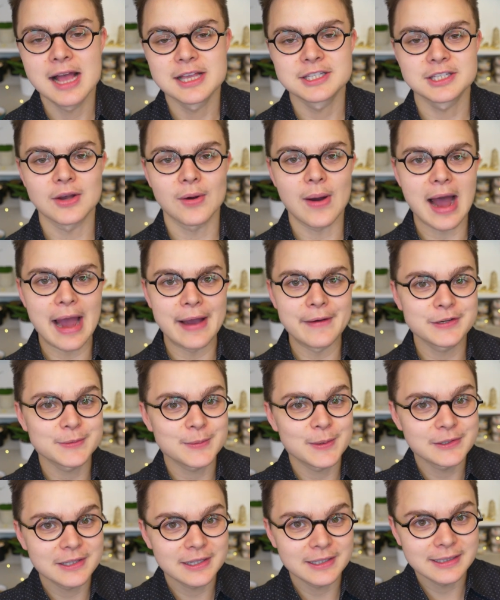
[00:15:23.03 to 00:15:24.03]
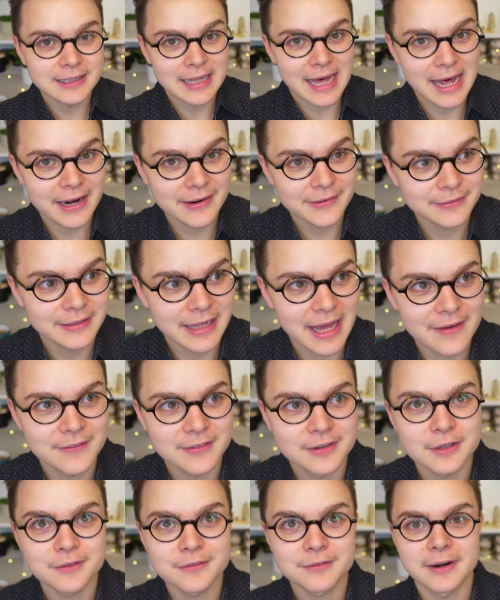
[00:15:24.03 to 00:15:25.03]
So I've smelled a lot of
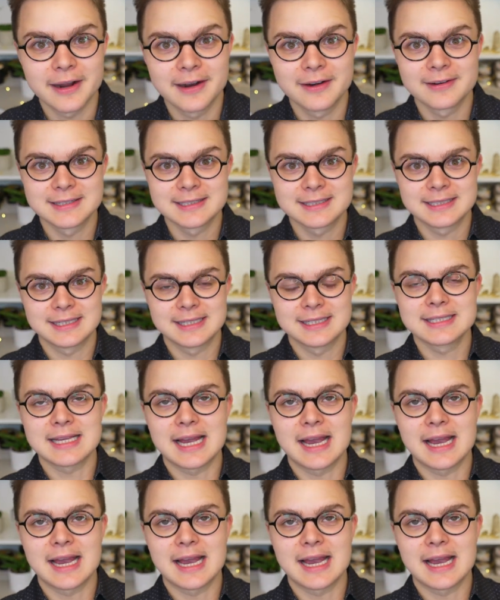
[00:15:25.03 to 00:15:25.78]
lavender fragrances.